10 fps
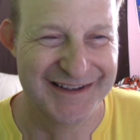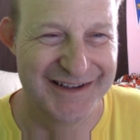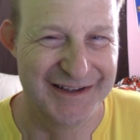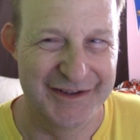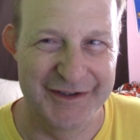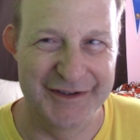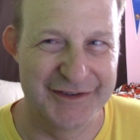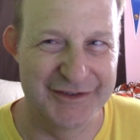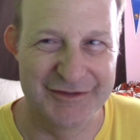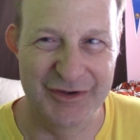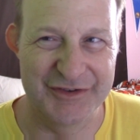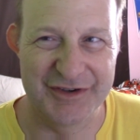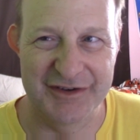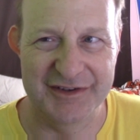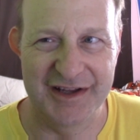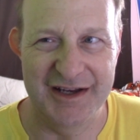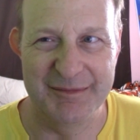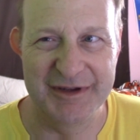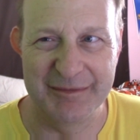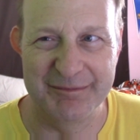The drill sergeant lady
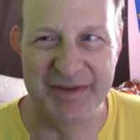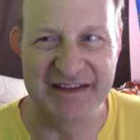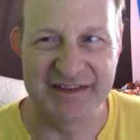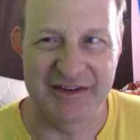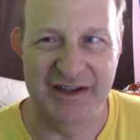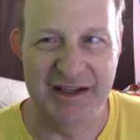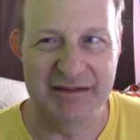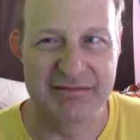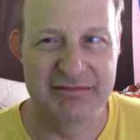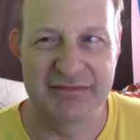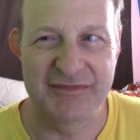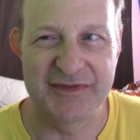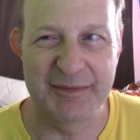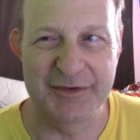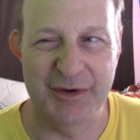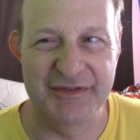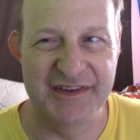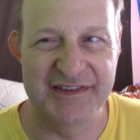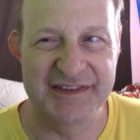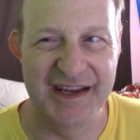being basically some sort of
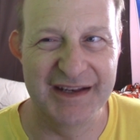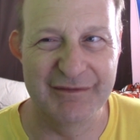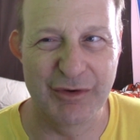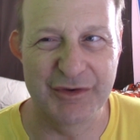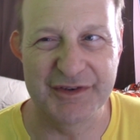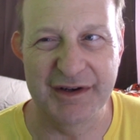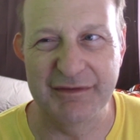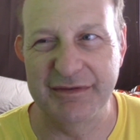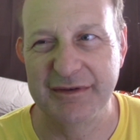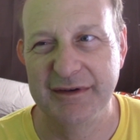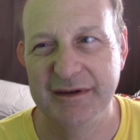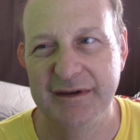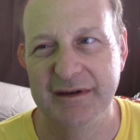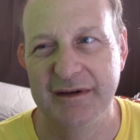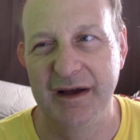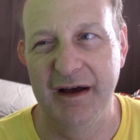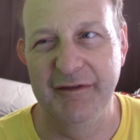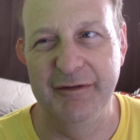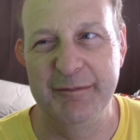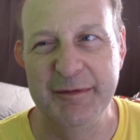insane version of
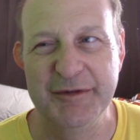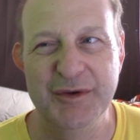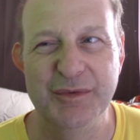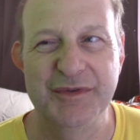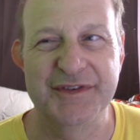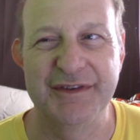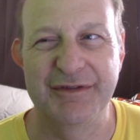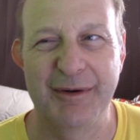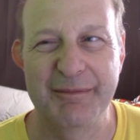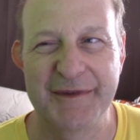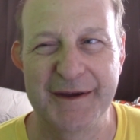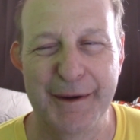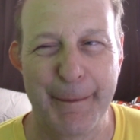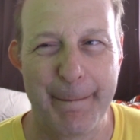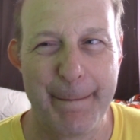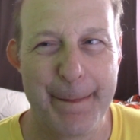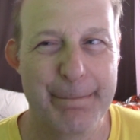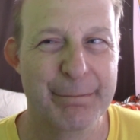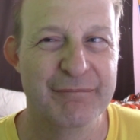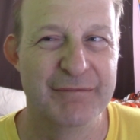Bemused from the
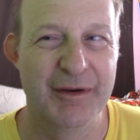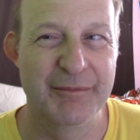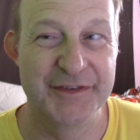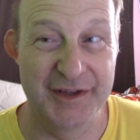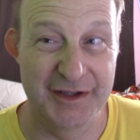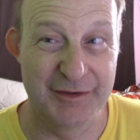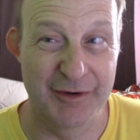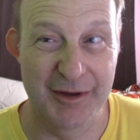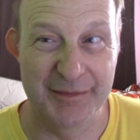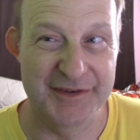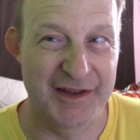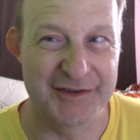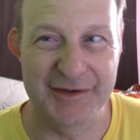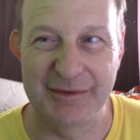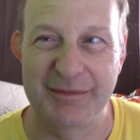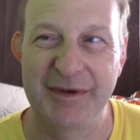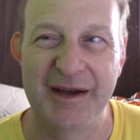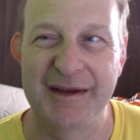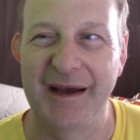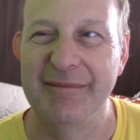from Sillian Realms. Also,
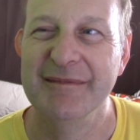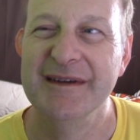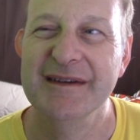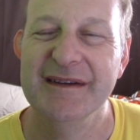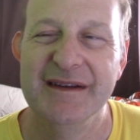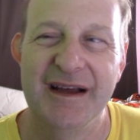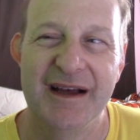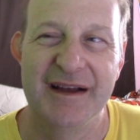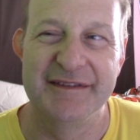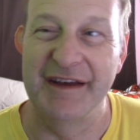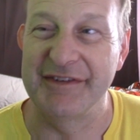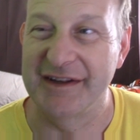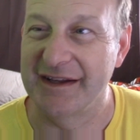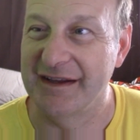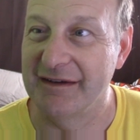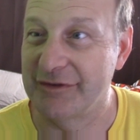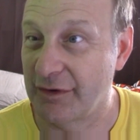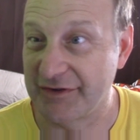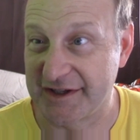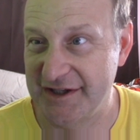yeah, definitely sort
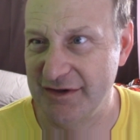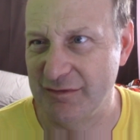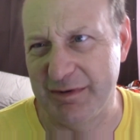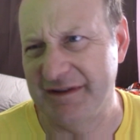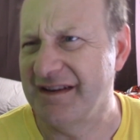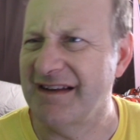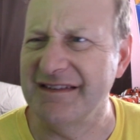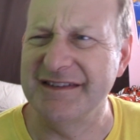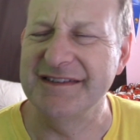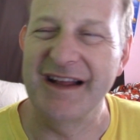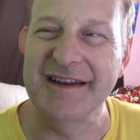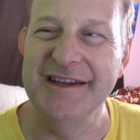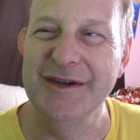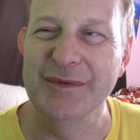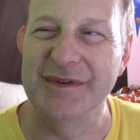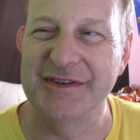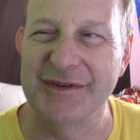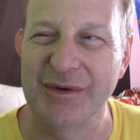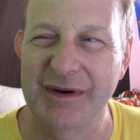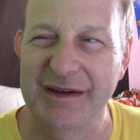of a Q, but she's not a Q in the
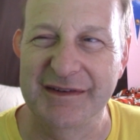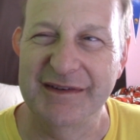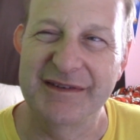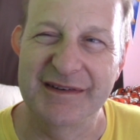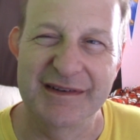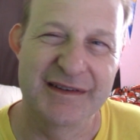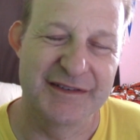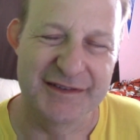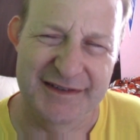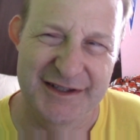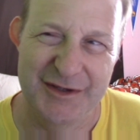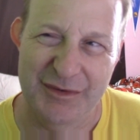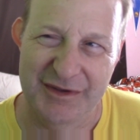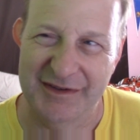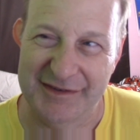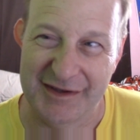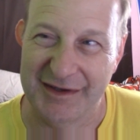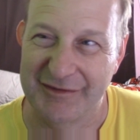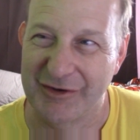story. She's a Q in the Sillian.